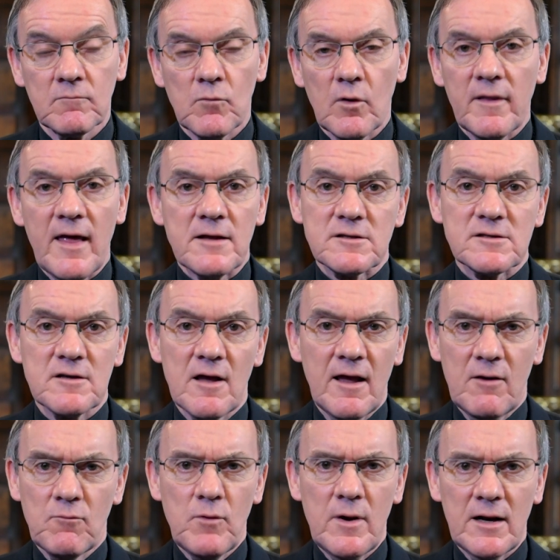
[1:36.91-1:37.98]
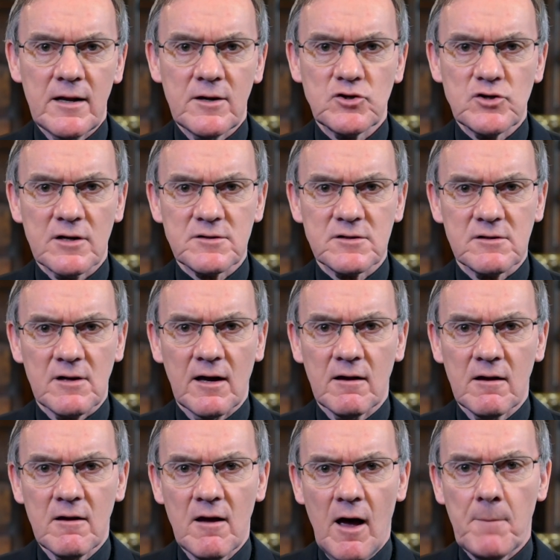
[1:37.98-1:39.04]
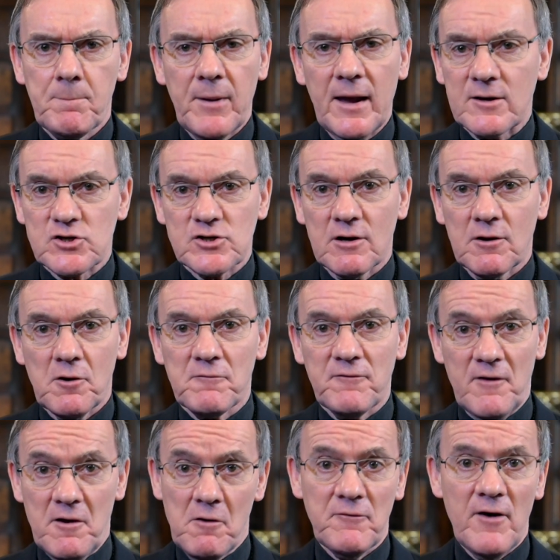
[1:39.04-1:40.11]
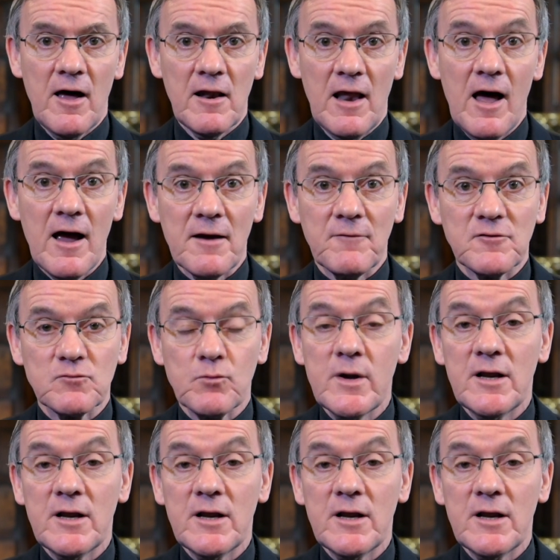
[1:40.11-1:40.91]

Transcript: Well, that's really just a picture of our lives.